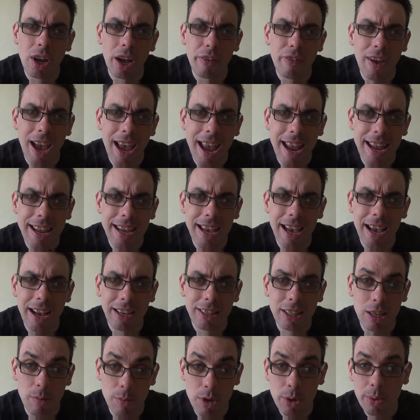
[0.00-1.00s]
of
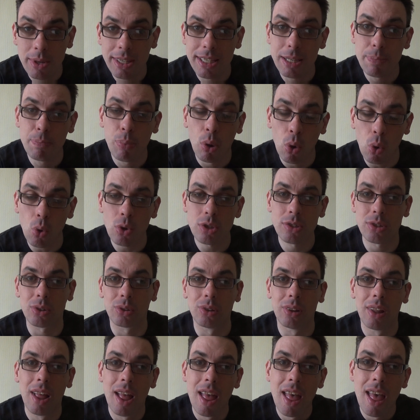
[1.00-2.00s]
a community
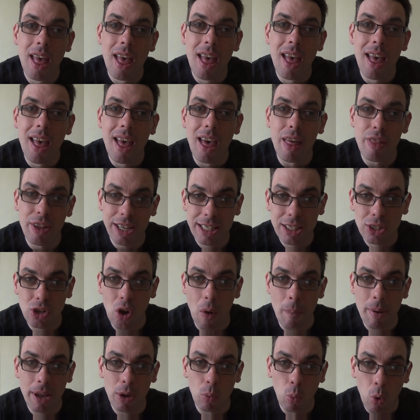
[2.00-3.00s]
portal this
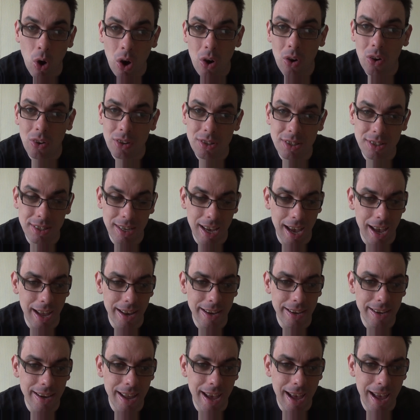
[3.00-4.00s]
comic was,
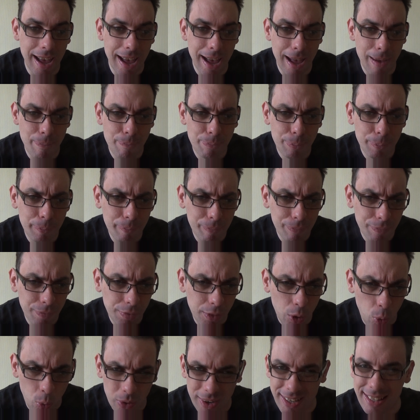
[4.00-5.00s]
and
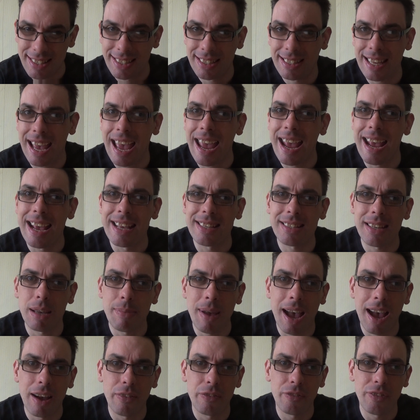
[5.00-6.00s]
what it says
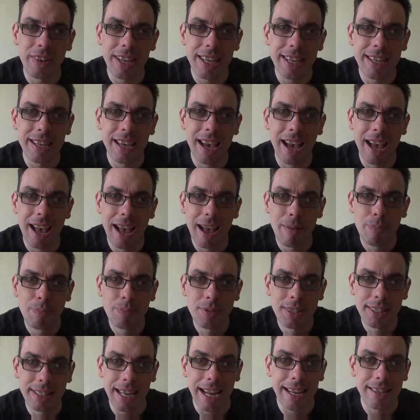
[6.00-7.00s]
about the
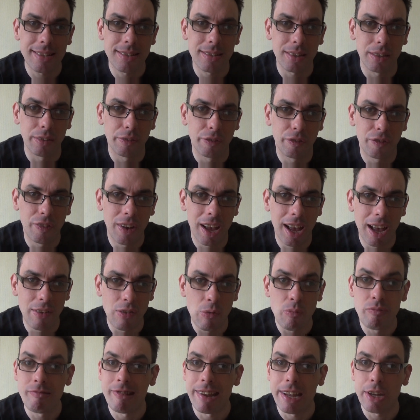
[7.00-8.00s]
state of
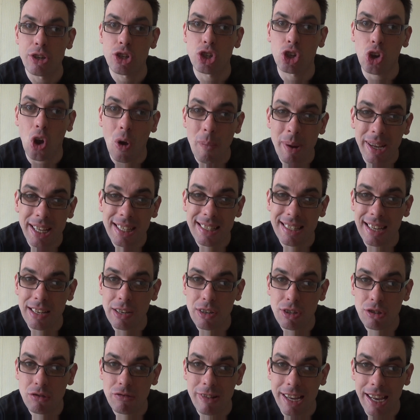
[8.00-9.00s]
the British comics
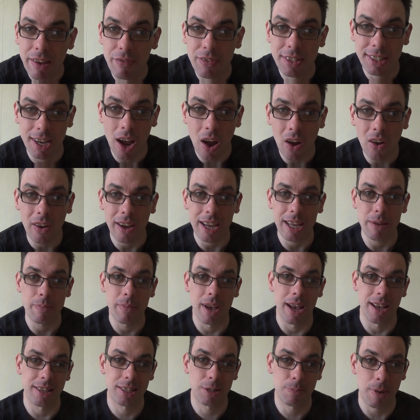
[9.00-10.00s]
industry at the time,
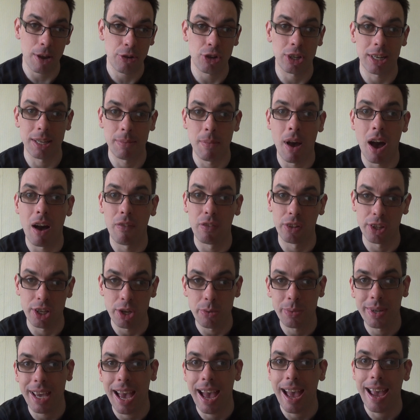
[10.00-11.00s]
especially Marvel
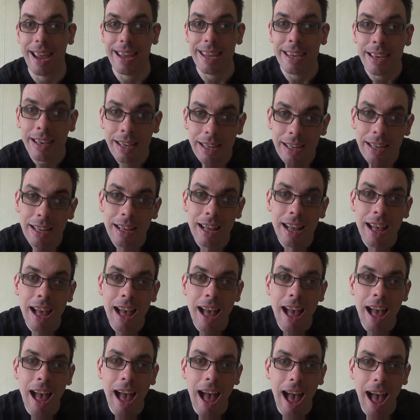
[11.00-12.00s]
UK.
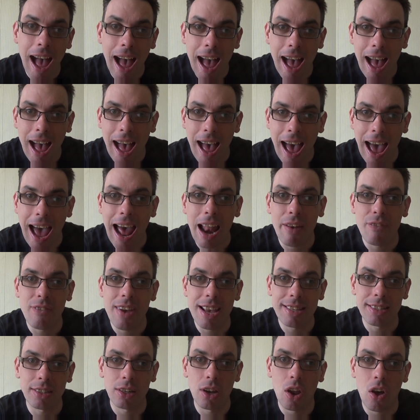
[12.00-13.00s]
And
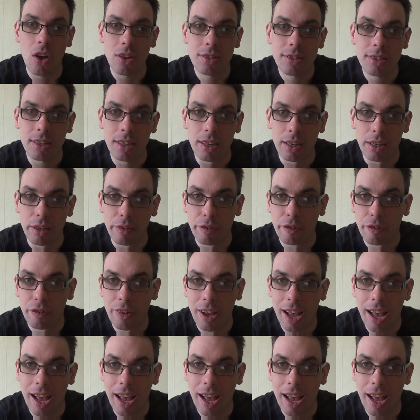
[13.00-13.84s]
there's a lot of